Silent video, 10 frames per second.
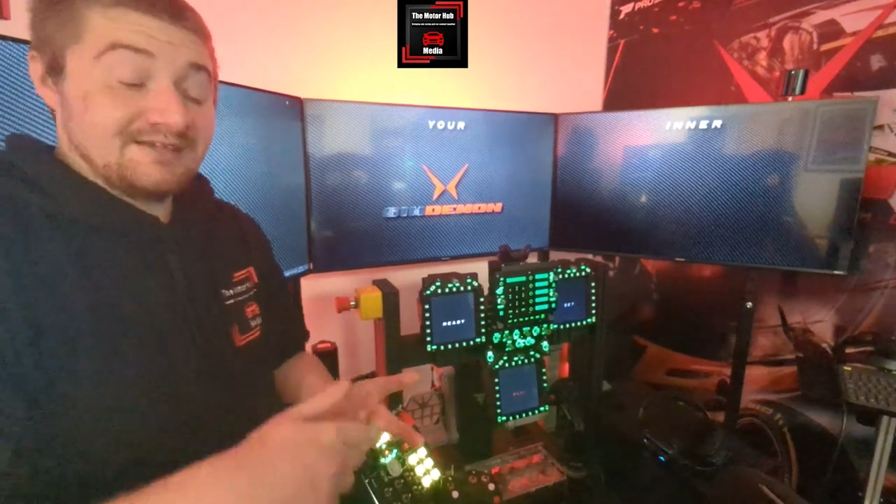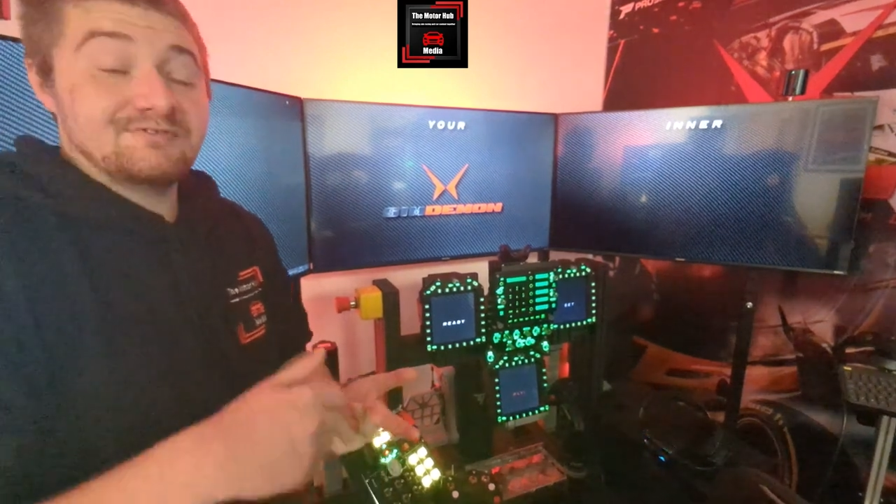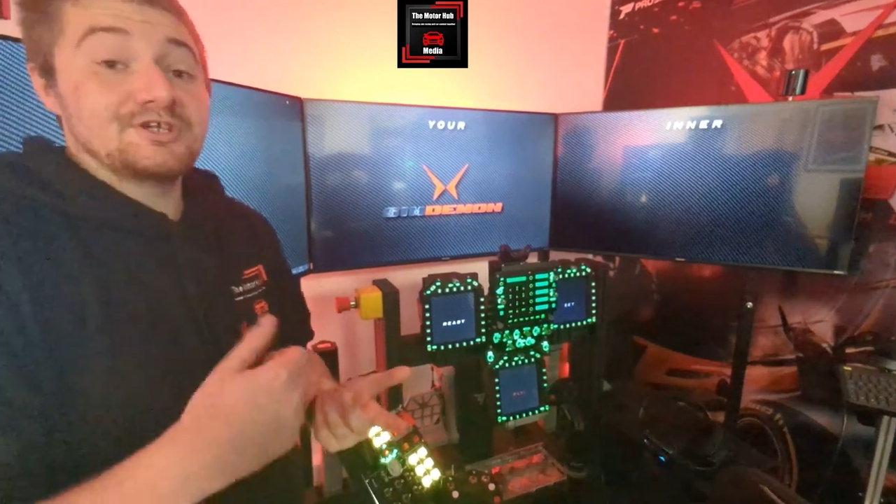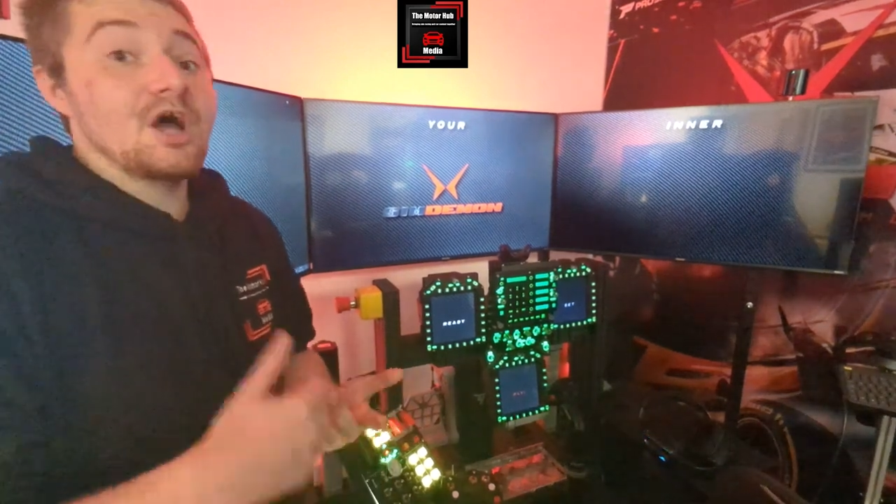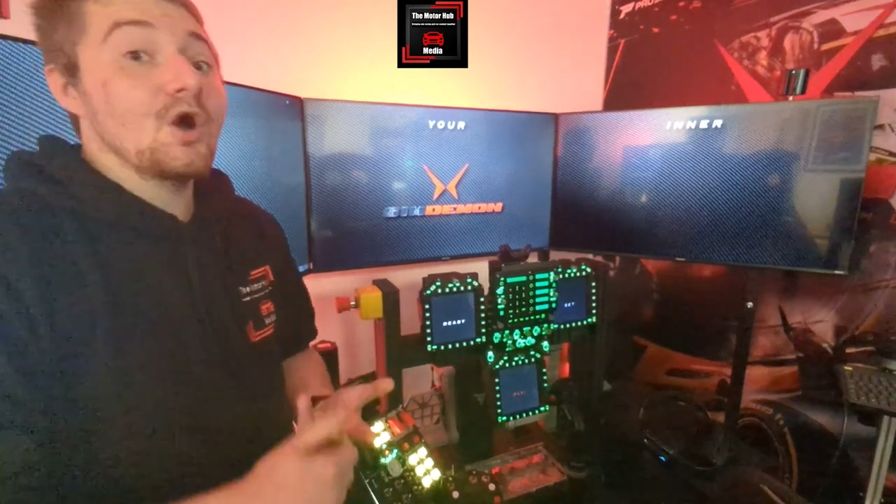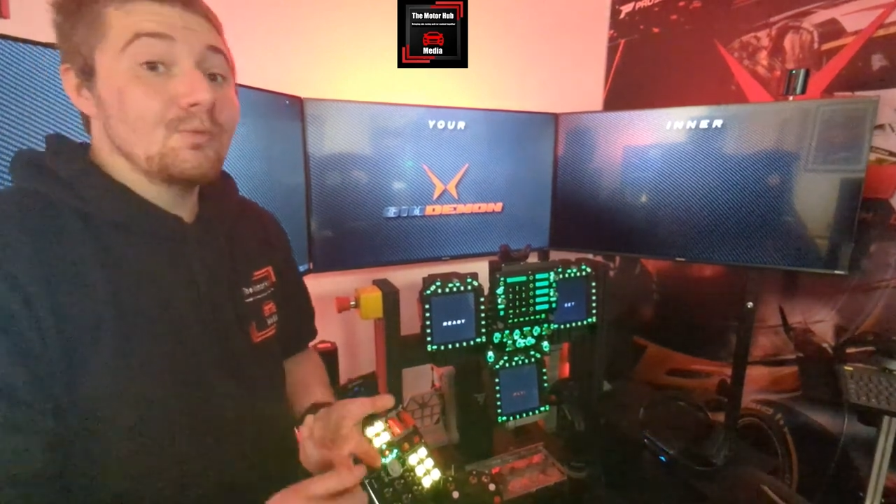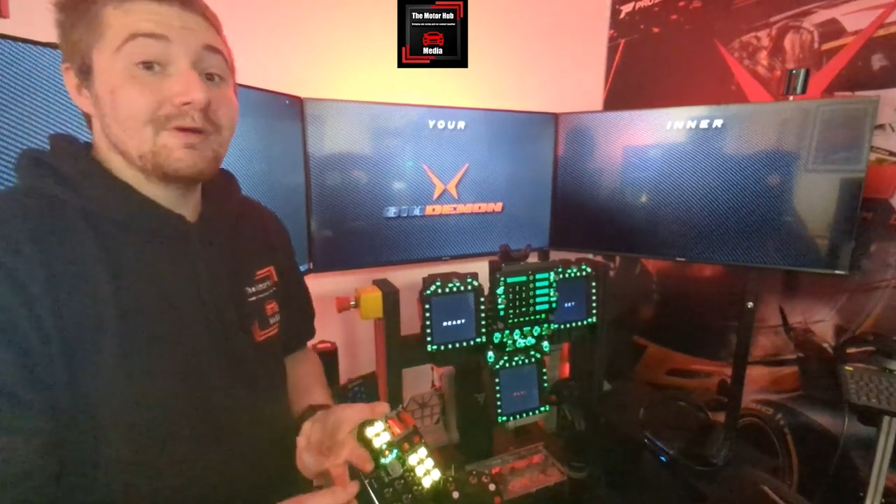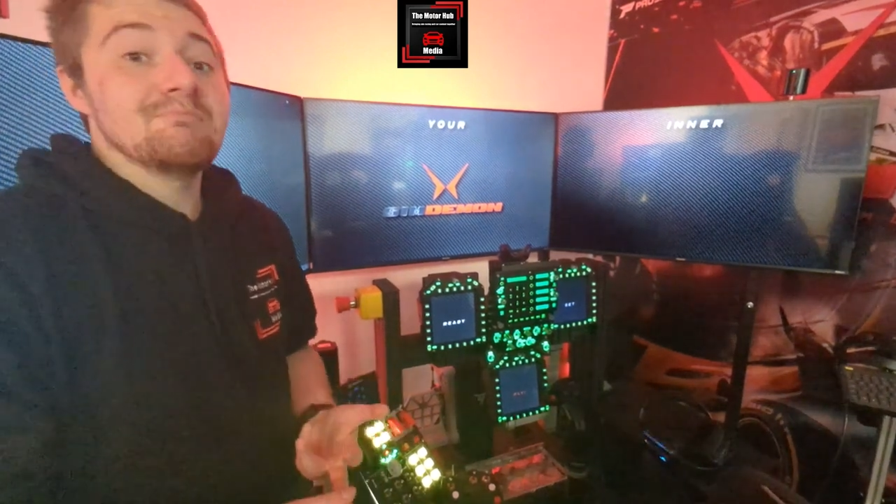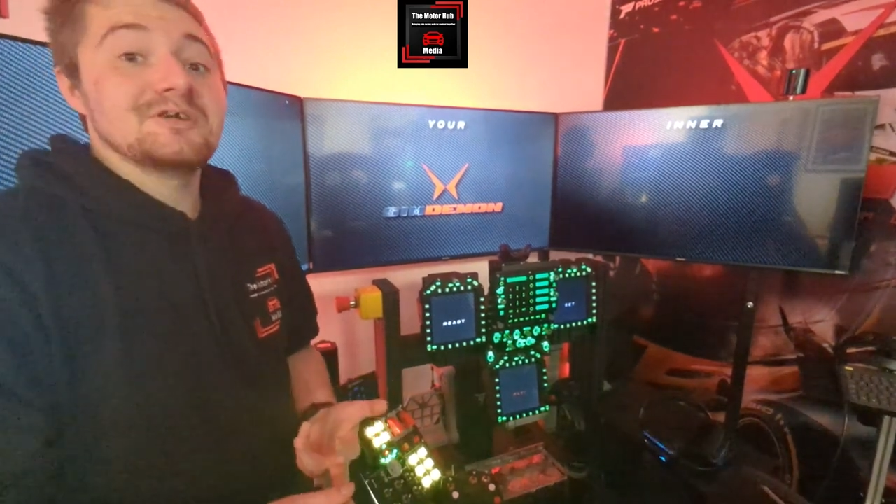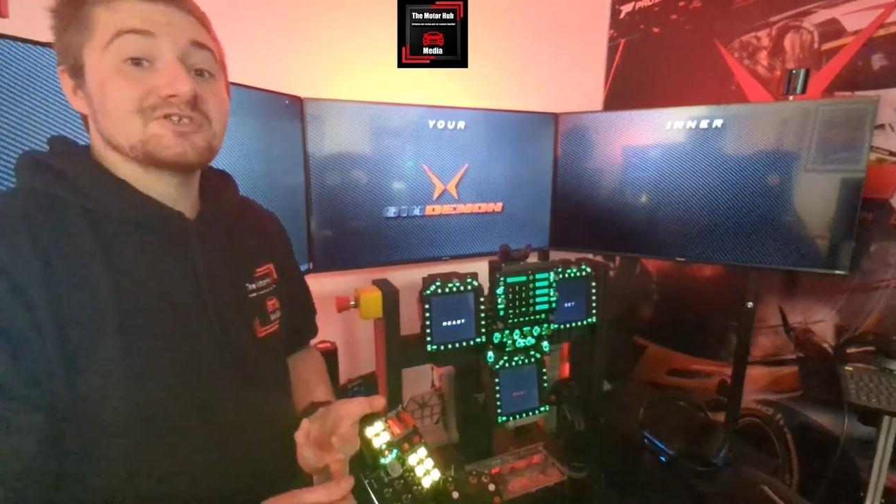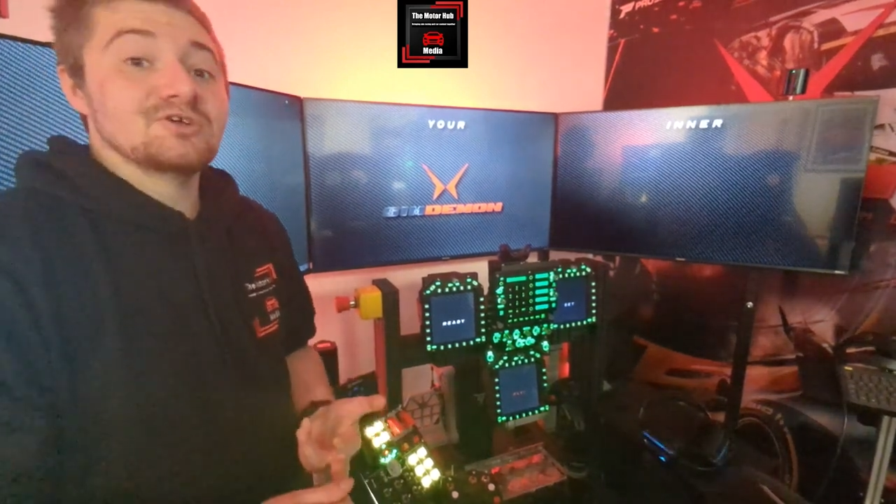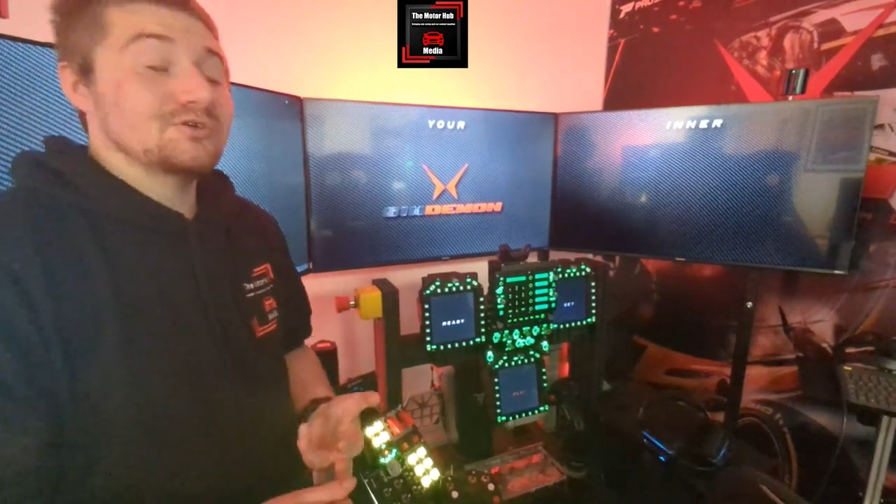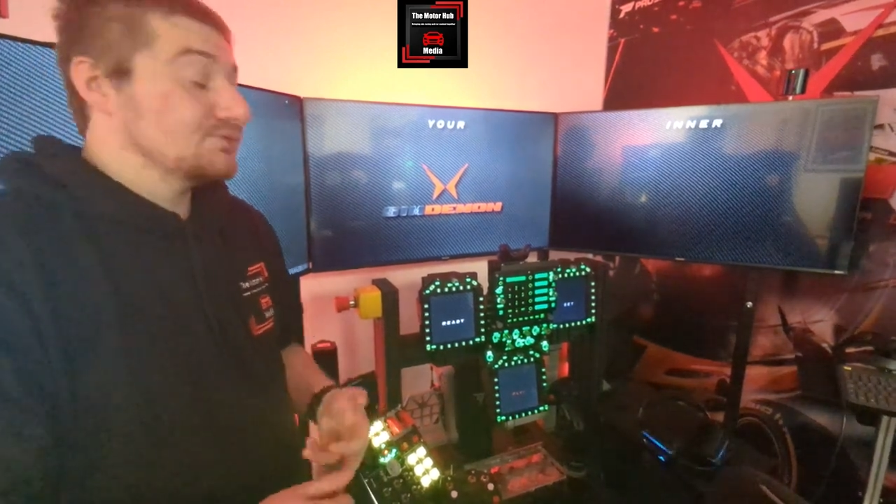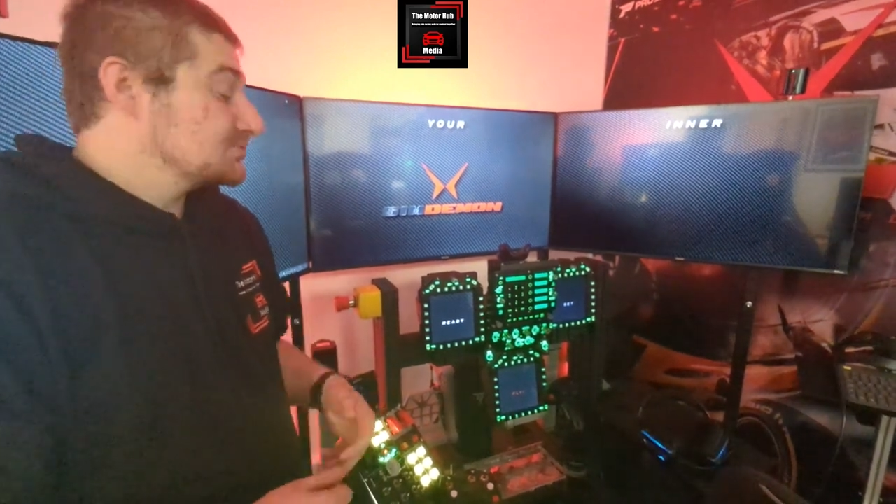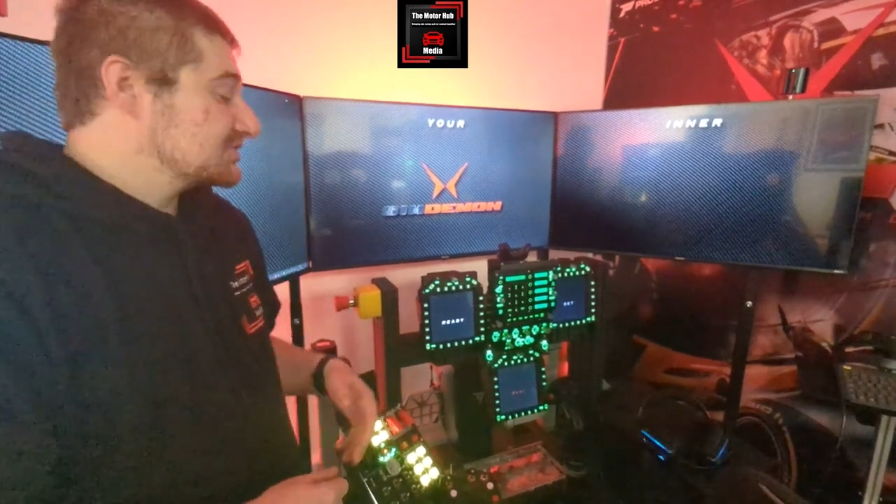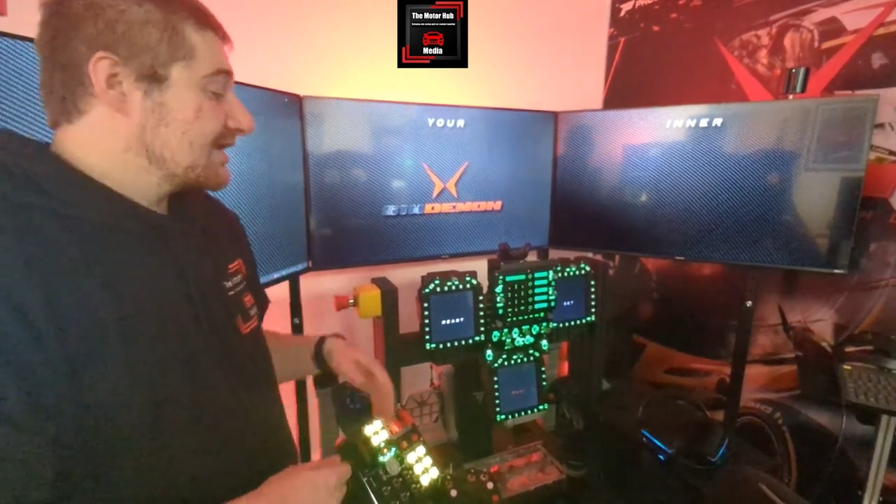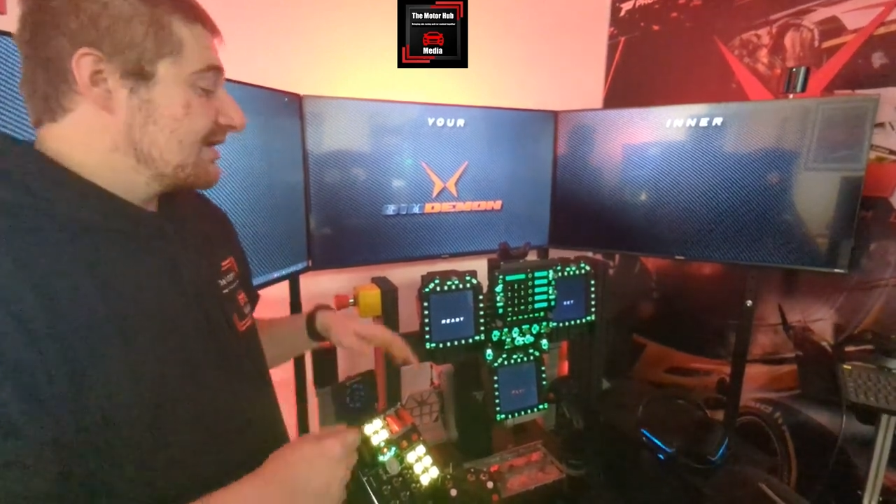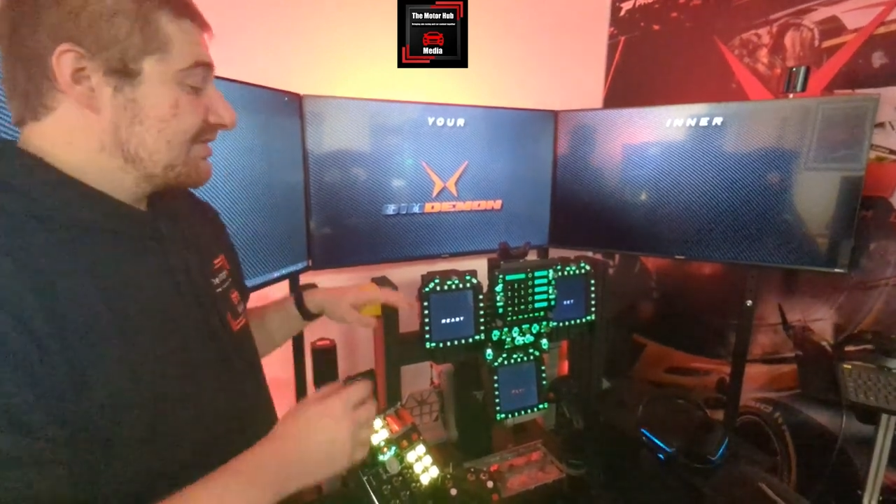even your homing missiles.